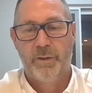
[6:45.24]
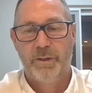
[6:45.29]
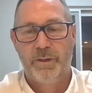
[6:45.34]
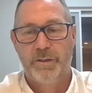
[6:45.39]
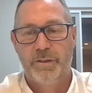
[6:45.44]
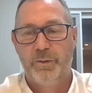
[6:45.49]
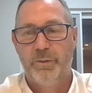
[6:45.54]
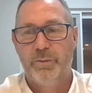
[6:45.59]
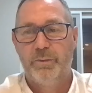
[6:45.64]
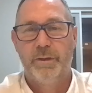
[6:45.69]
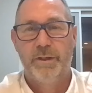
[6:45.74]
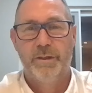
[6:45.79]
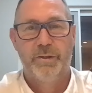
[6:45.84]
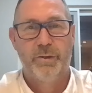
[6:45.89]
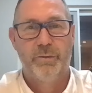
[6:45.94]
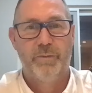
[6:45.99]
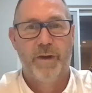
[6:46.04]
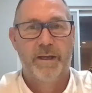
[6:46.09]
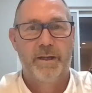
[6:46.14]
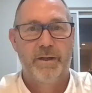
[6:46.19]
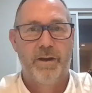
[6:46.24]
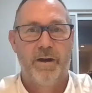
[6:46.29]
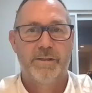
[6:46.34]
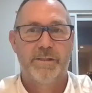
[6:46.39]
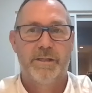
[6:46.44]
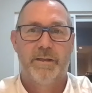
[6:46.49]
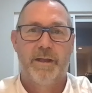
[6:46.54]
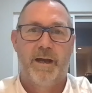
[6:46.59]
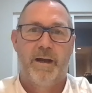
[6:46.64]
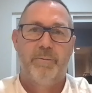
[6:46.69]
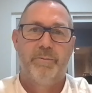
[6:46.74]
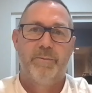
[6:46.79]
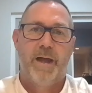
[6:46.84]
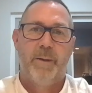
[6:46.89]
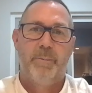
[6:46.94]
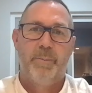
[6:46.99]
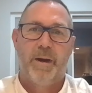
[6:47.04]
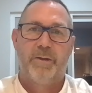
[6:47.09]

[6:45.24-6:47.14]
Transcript: you know, you do you do recognise that, that